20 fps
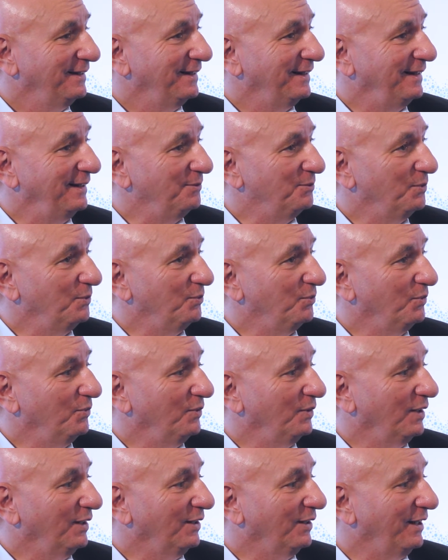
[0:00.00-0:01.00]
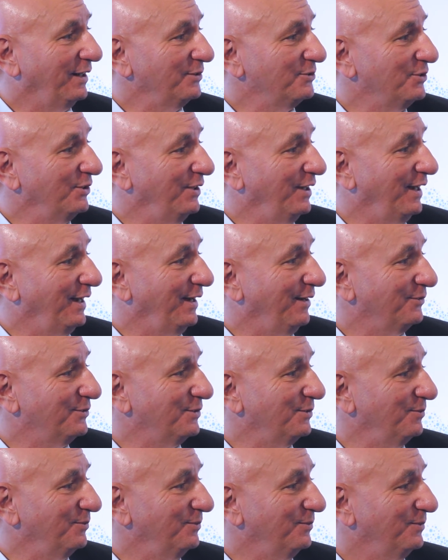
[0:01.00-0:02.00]
it allows you to have
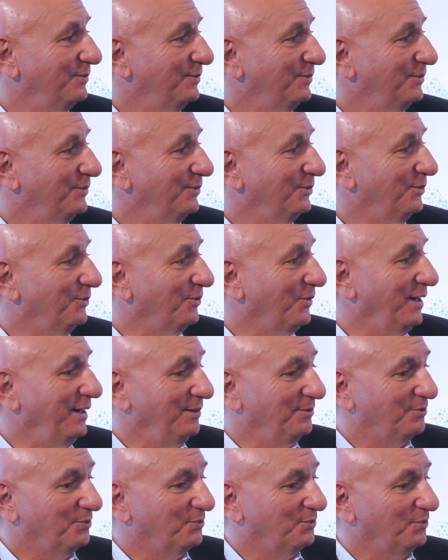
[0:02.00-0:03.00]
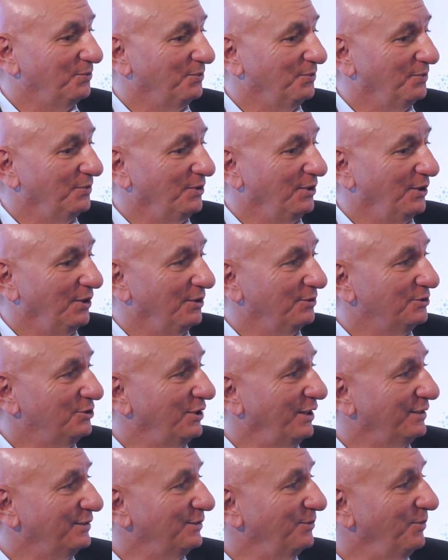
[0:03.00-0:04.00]
some great you know,
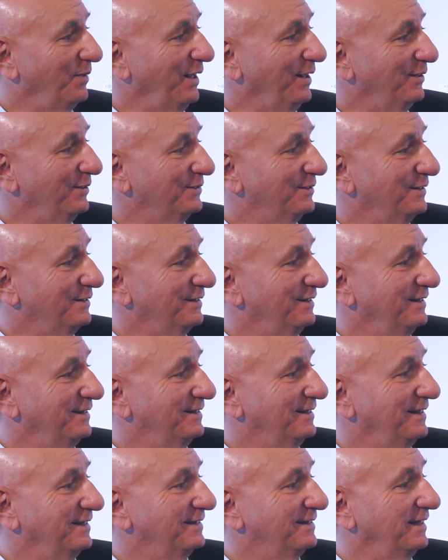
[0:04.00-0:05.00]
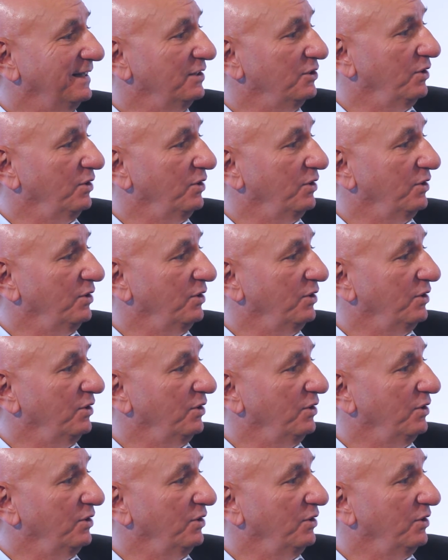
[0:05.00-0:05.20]
checks and balances in the sense yep.